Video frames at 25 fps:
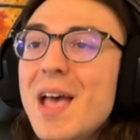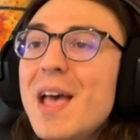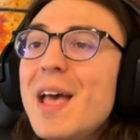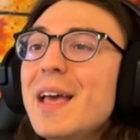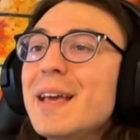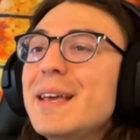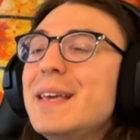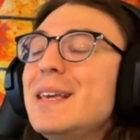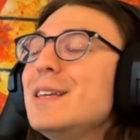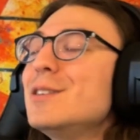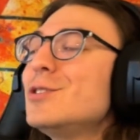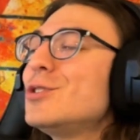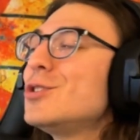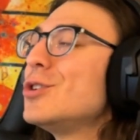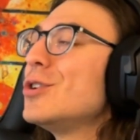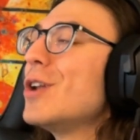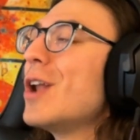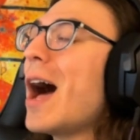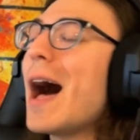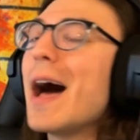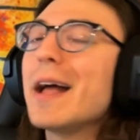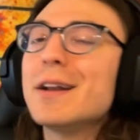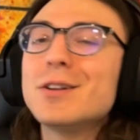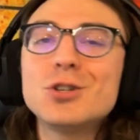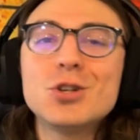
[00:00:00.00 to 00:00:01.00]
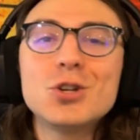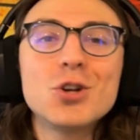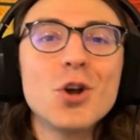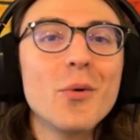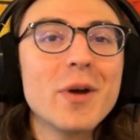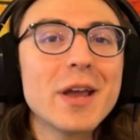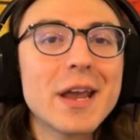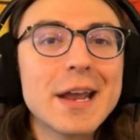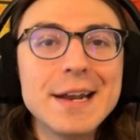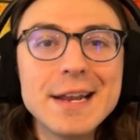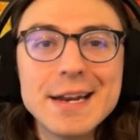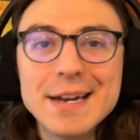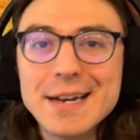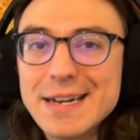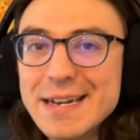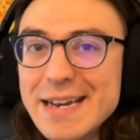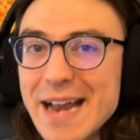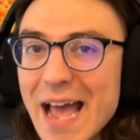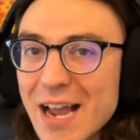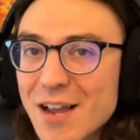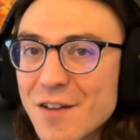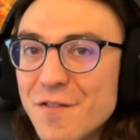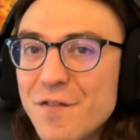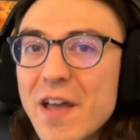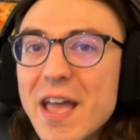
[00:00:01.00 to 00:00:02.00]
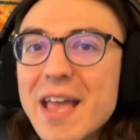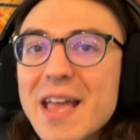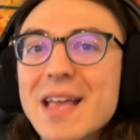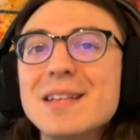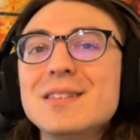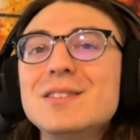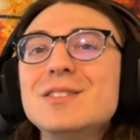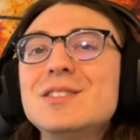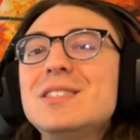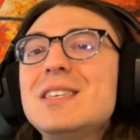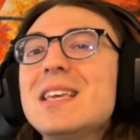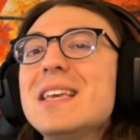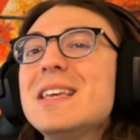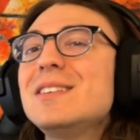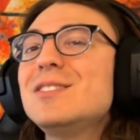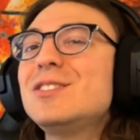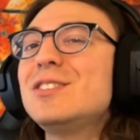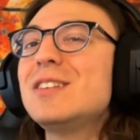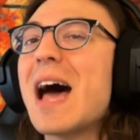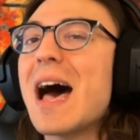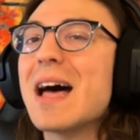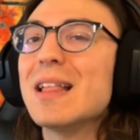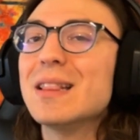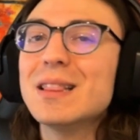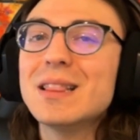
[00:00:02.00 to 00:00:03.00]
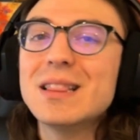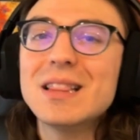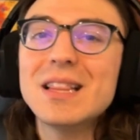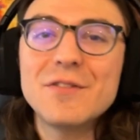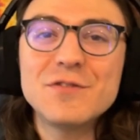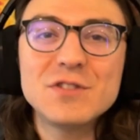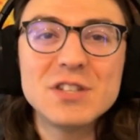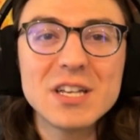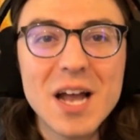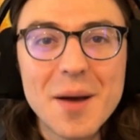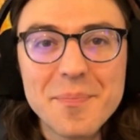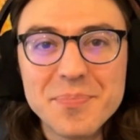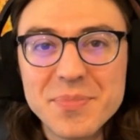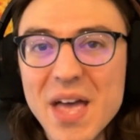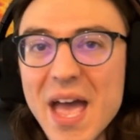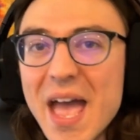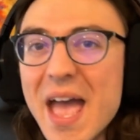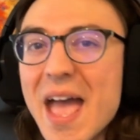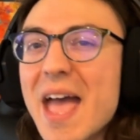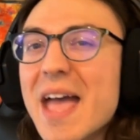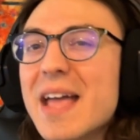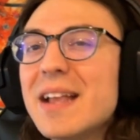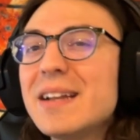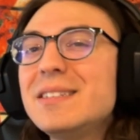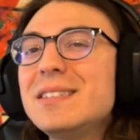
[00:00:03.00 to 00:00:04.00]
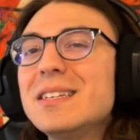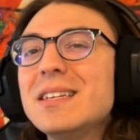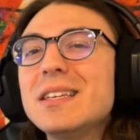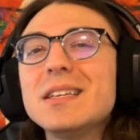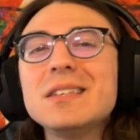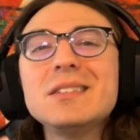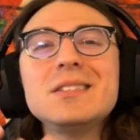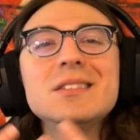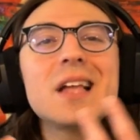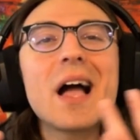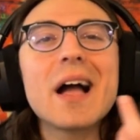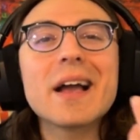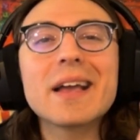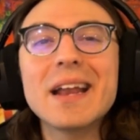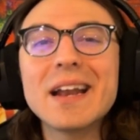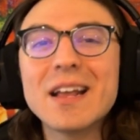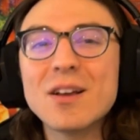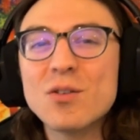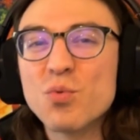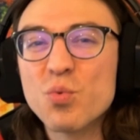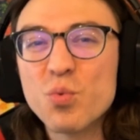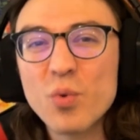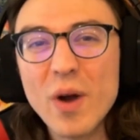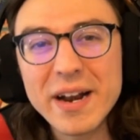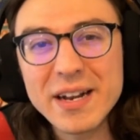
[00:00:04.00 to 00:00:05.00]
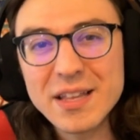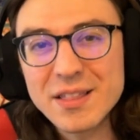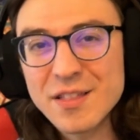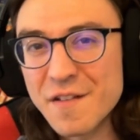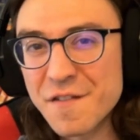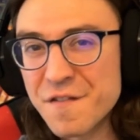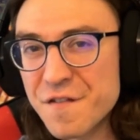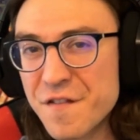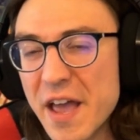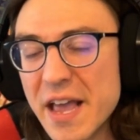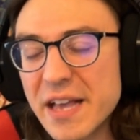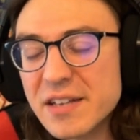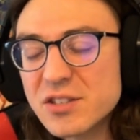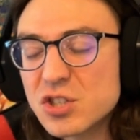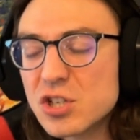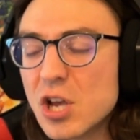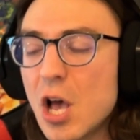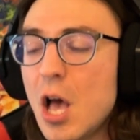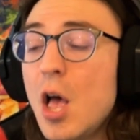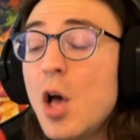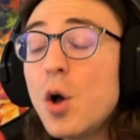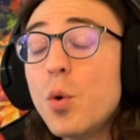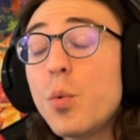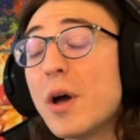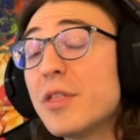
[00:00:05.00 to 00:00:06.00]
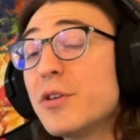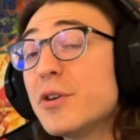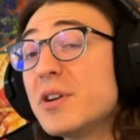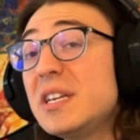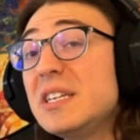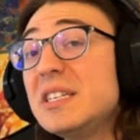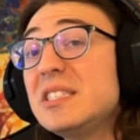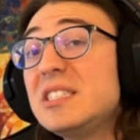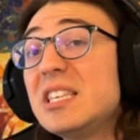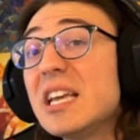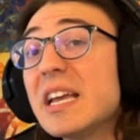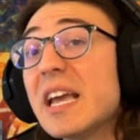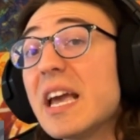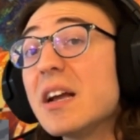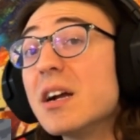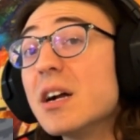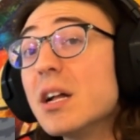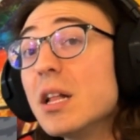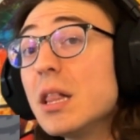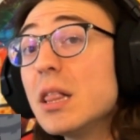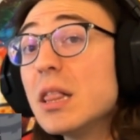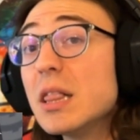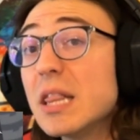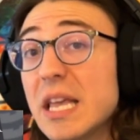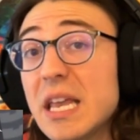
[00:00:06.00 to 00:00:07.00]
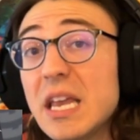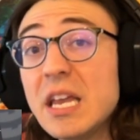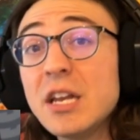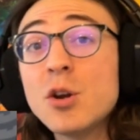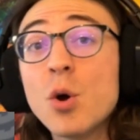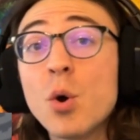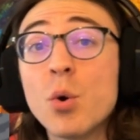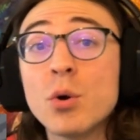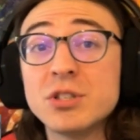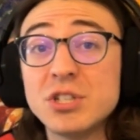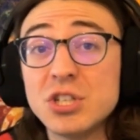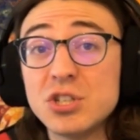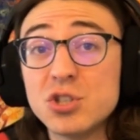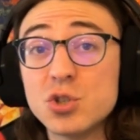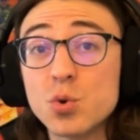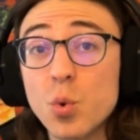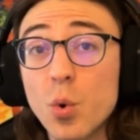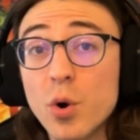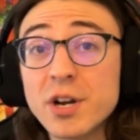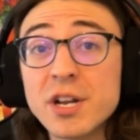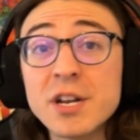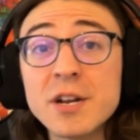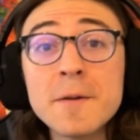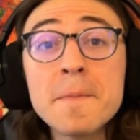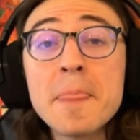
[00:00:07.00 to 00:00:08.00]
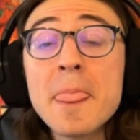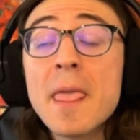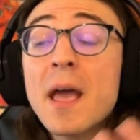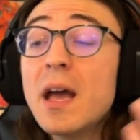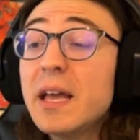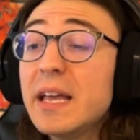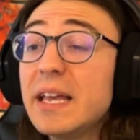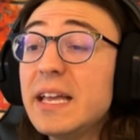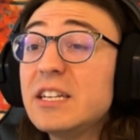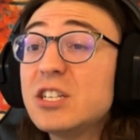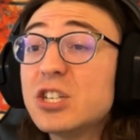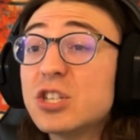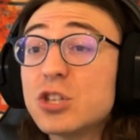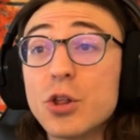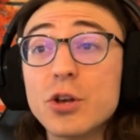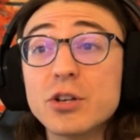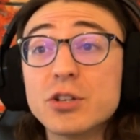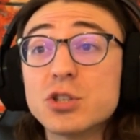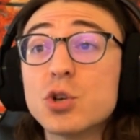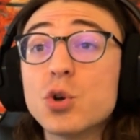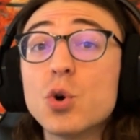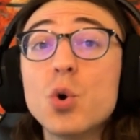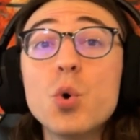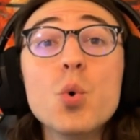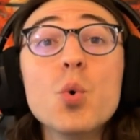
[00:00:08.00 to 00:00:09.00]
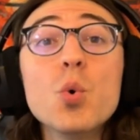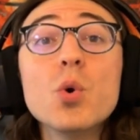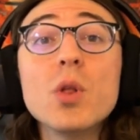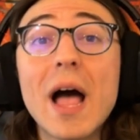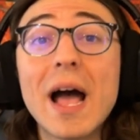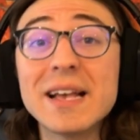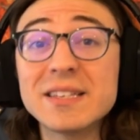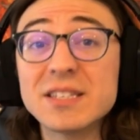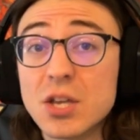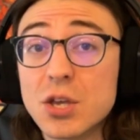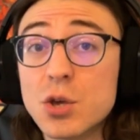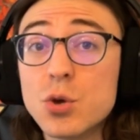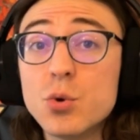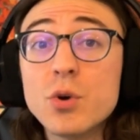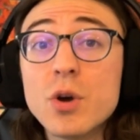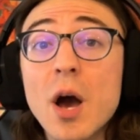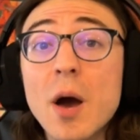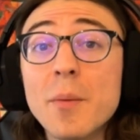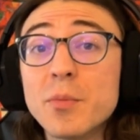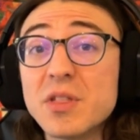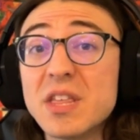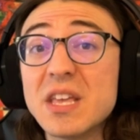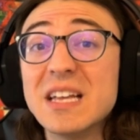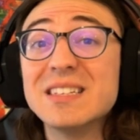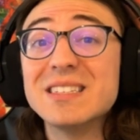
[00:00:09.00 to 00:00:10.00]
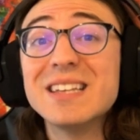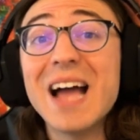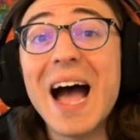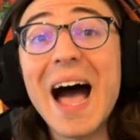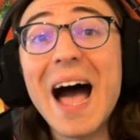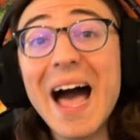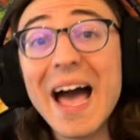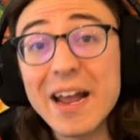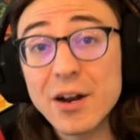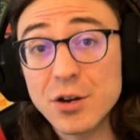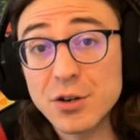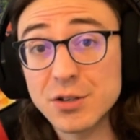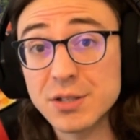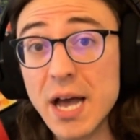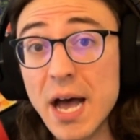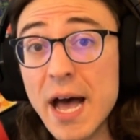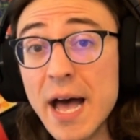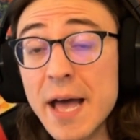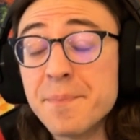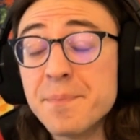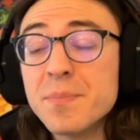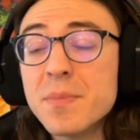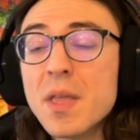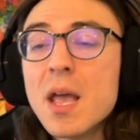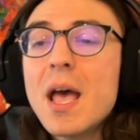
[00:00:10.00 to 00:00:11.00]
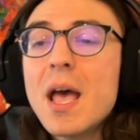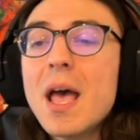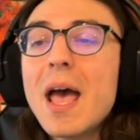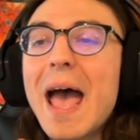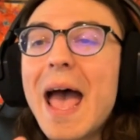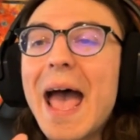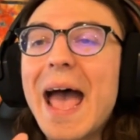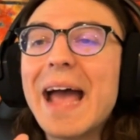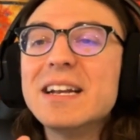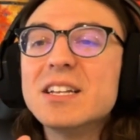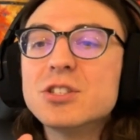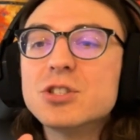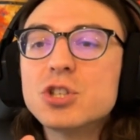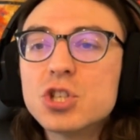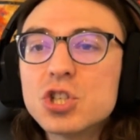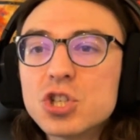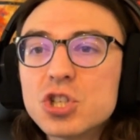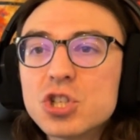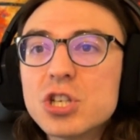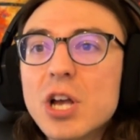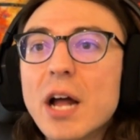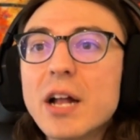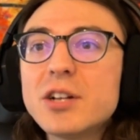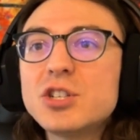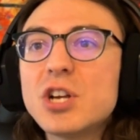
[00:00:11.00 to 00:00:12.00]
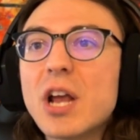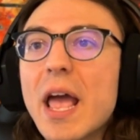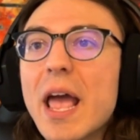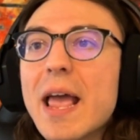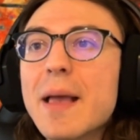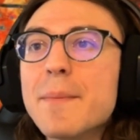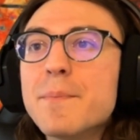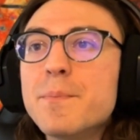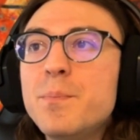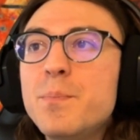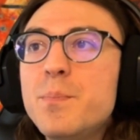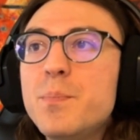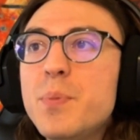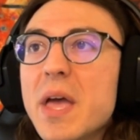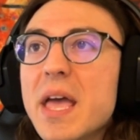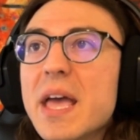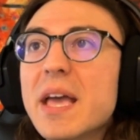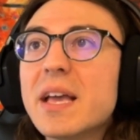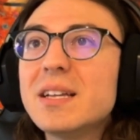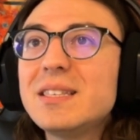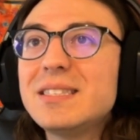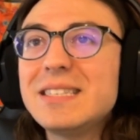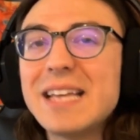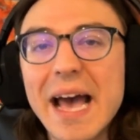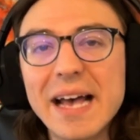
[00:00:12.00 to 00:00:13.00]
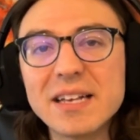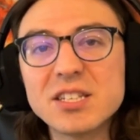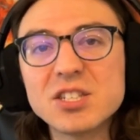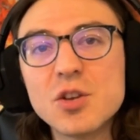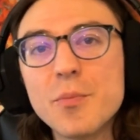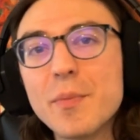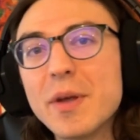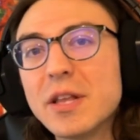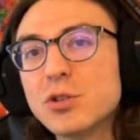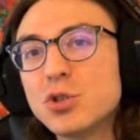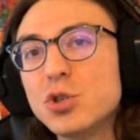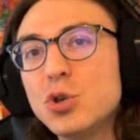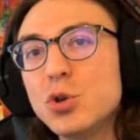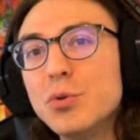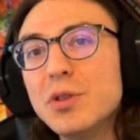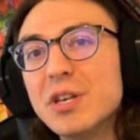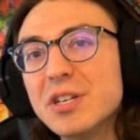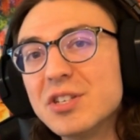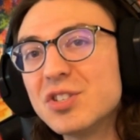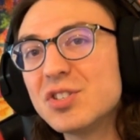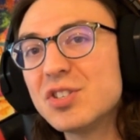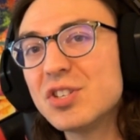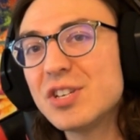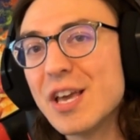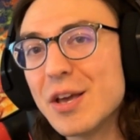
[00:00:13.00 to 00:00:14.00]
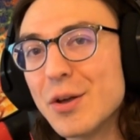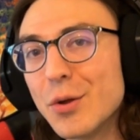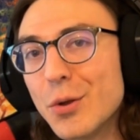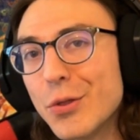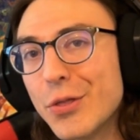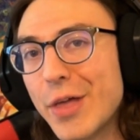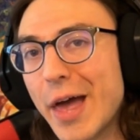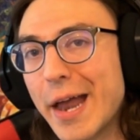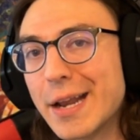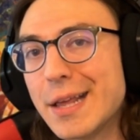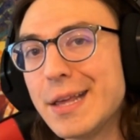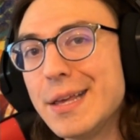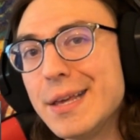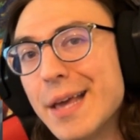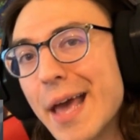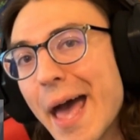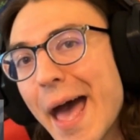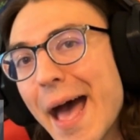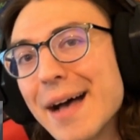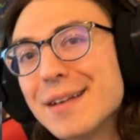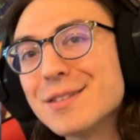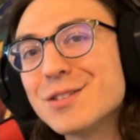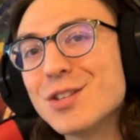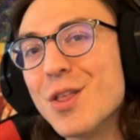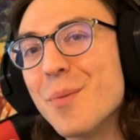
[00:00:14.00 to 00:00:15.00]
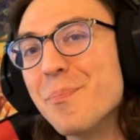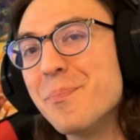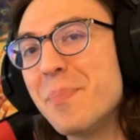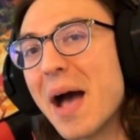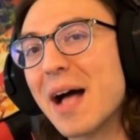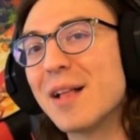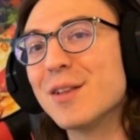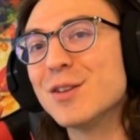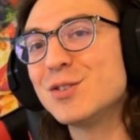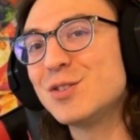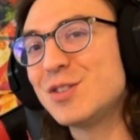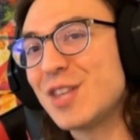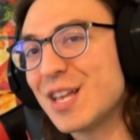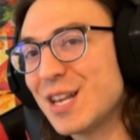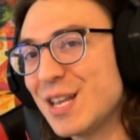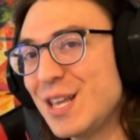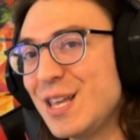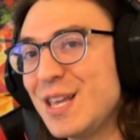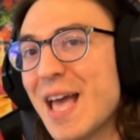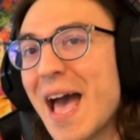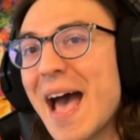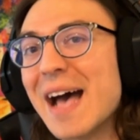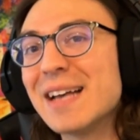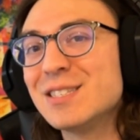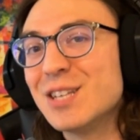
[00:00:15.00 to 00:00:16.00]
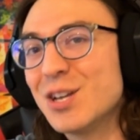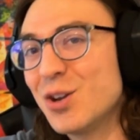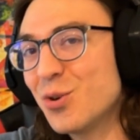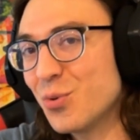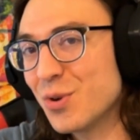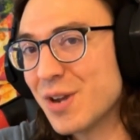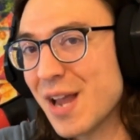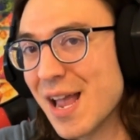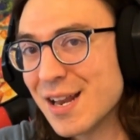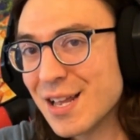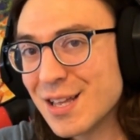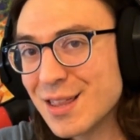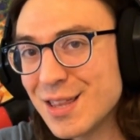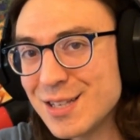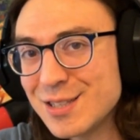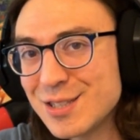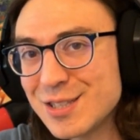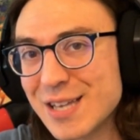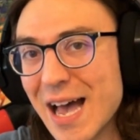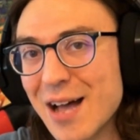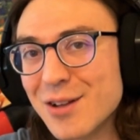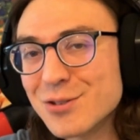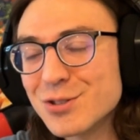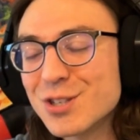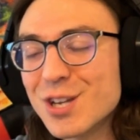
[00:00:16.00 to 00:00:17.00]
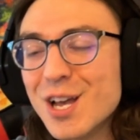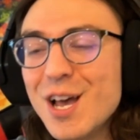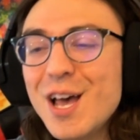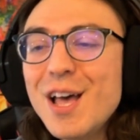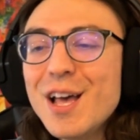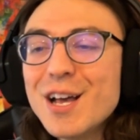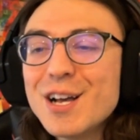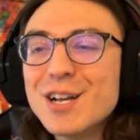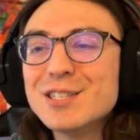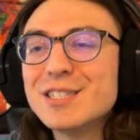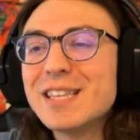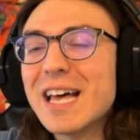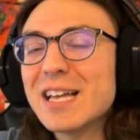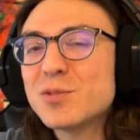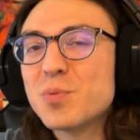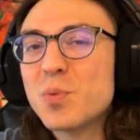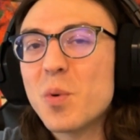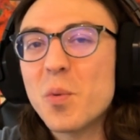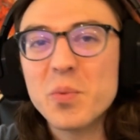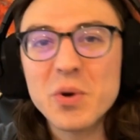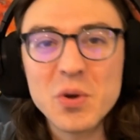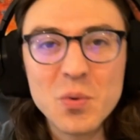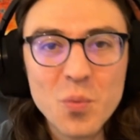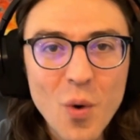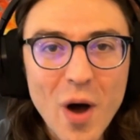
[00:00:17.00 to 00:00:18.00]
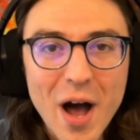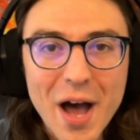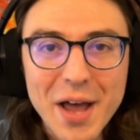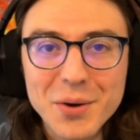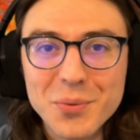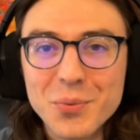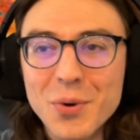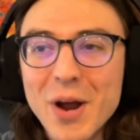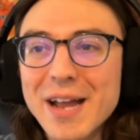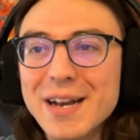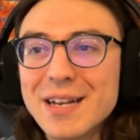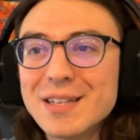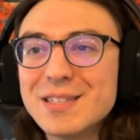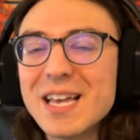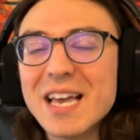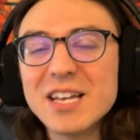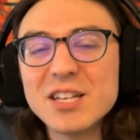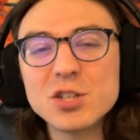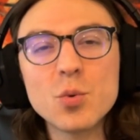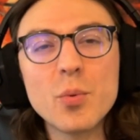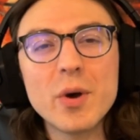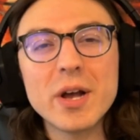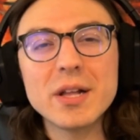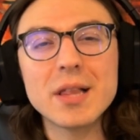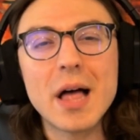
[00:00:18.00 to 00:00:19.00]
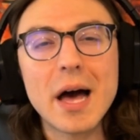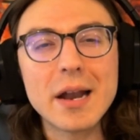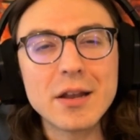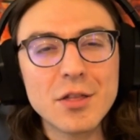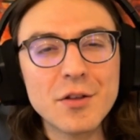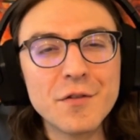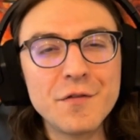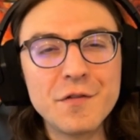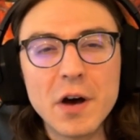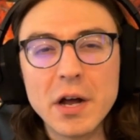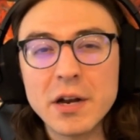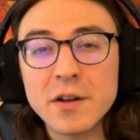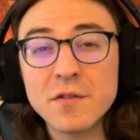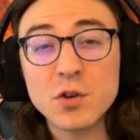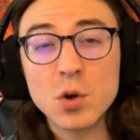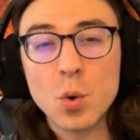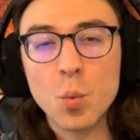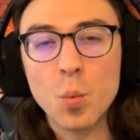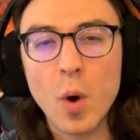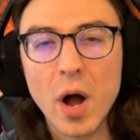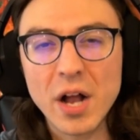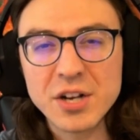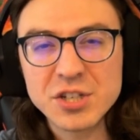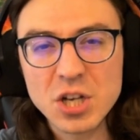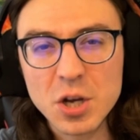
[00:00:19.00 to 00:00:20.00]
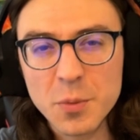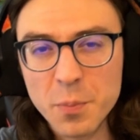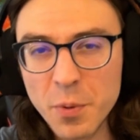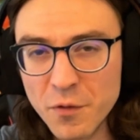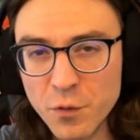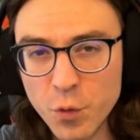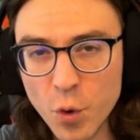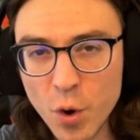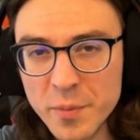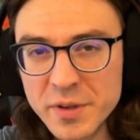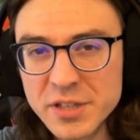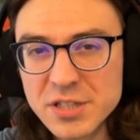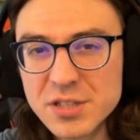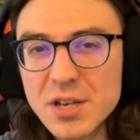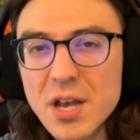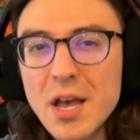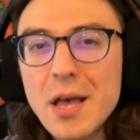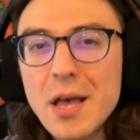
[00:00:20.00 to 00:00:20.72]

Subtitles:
He's not showing any neck veins. He's not lifting up the head. He's not getting red in the face. Whether he's singing clean or distorted, he just looks cool as a cucumber the entire time. And it's such a big testament to the skill that he has and the balance that he has in creating these sounds, because that's what we want, right? It takes away a lot of the fun if you're watching a performance